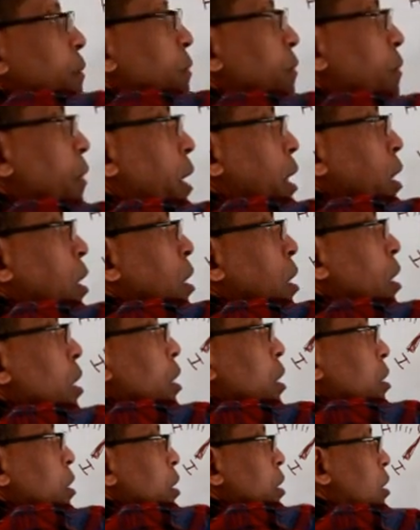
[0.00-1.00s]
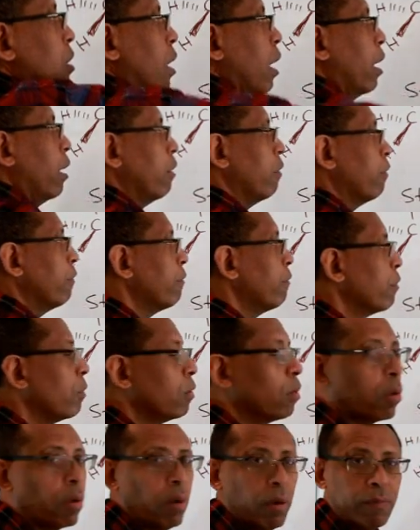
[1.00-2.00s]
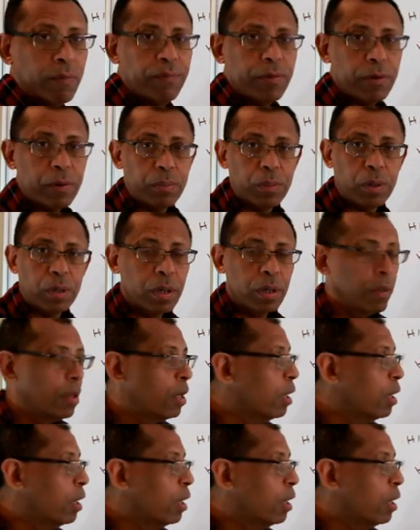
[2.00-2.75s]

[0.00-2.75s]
face this kind of conformer.